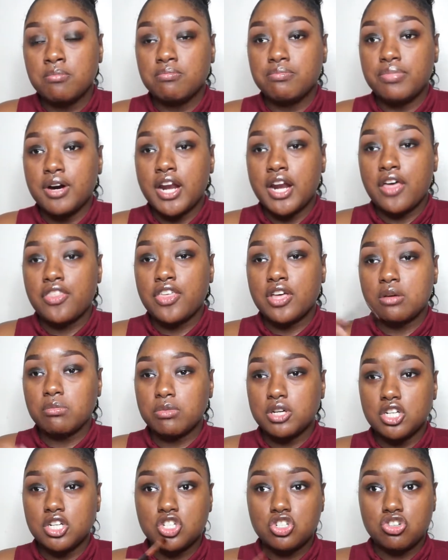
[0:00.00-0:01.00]
But I think I'm
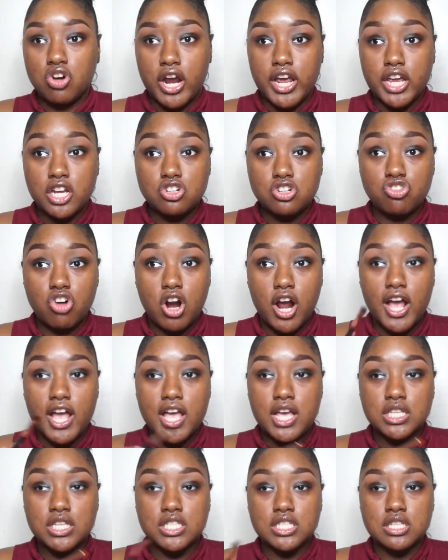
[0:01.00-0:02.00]
gonna try it dry
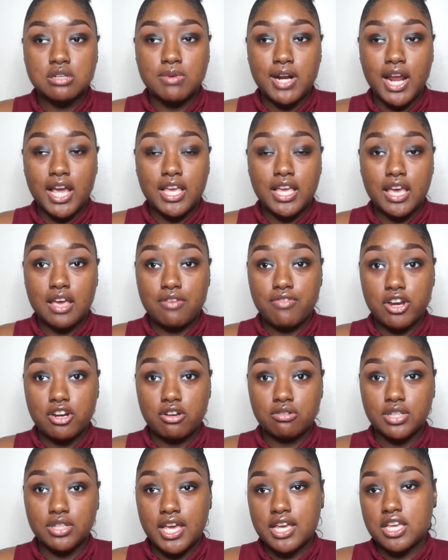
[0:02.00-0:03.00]
and see what I get. If I
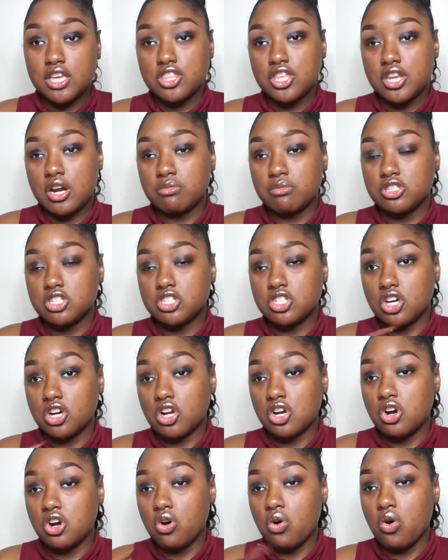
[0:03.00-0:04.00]
don't like it, then I'm just gonna
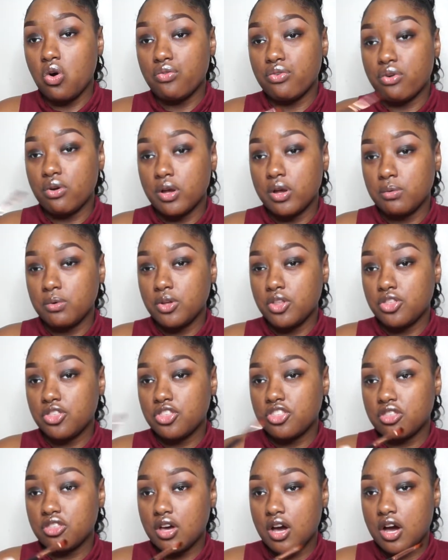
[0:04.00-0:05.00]
go over it
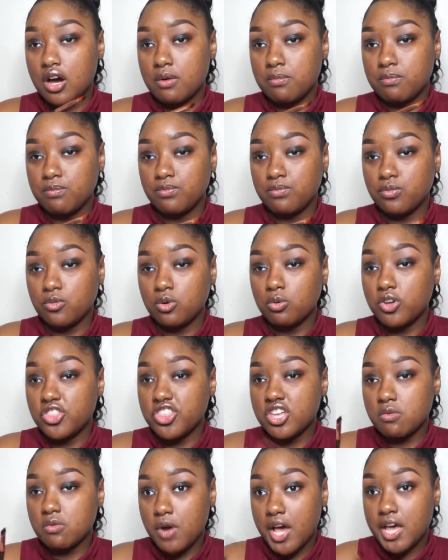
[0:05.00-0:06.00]
with
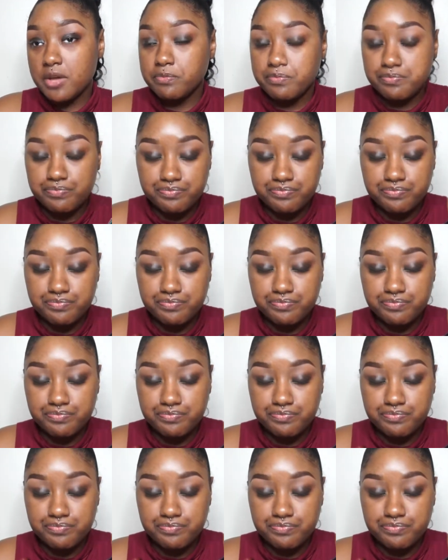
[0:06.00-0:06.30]
it wet.